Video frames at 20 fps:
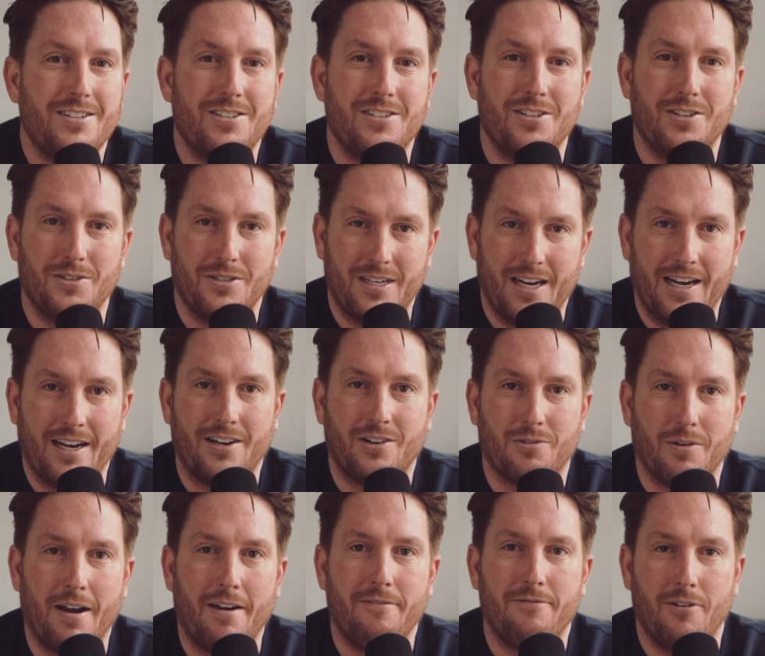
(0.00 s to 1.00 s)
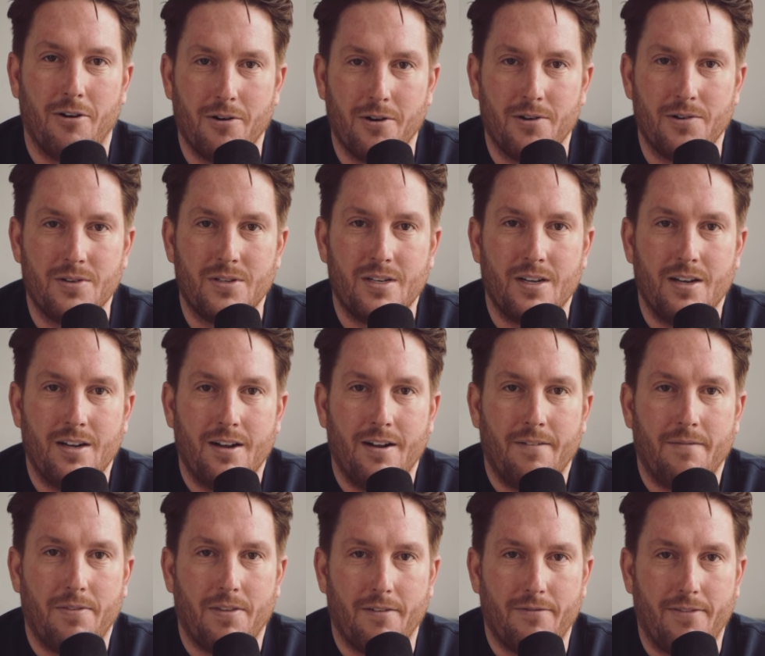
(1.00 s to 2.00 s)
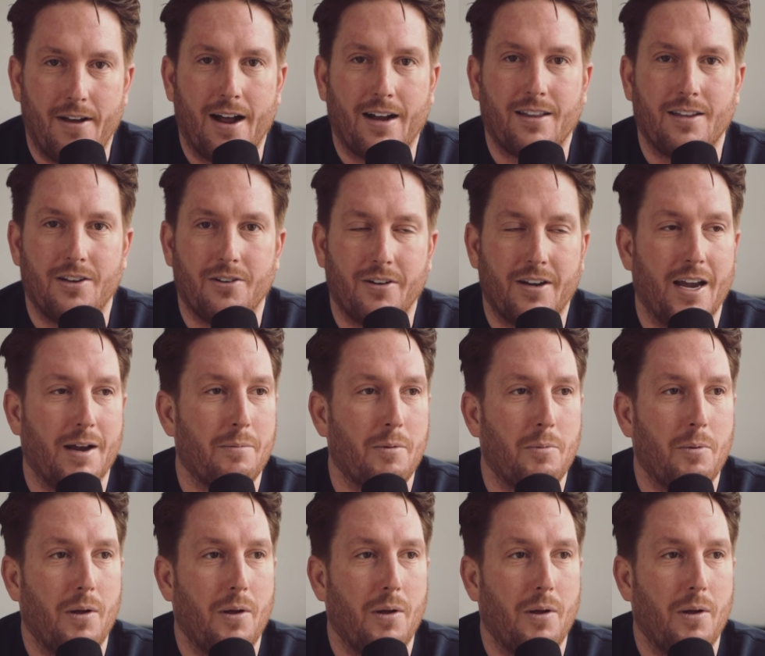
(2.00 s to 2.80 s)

to take great photos, the fact that your camera